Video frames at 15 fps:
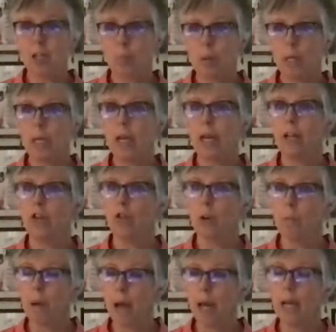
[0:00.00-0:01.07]
could be a
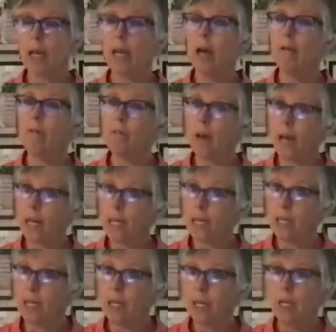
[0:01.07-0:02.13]
traumatic
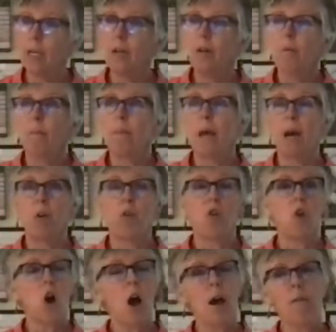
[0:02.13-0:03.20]
event. Now,
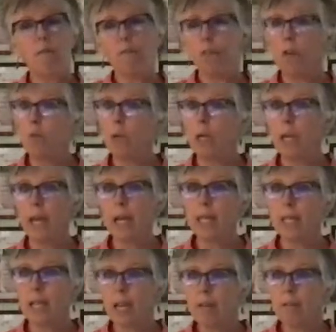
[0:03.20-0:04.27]
we
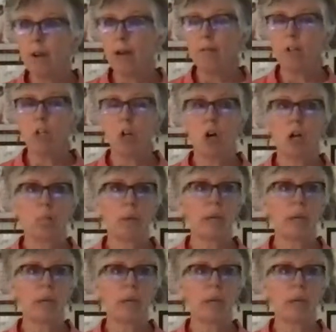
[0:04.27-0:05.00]
can't say for every dog,